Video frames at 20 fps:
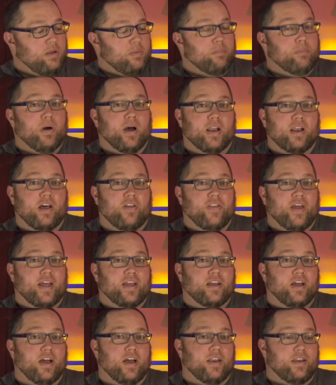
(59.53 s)
But on that
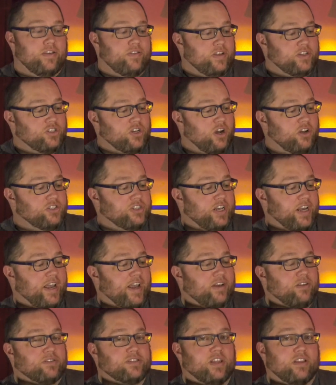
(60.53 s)
gun, the charging
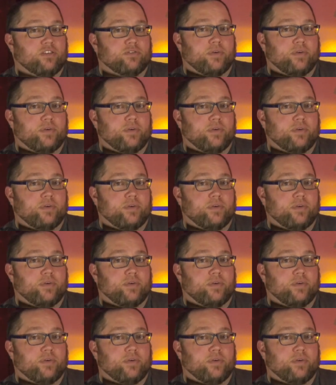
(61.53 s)
handle's on the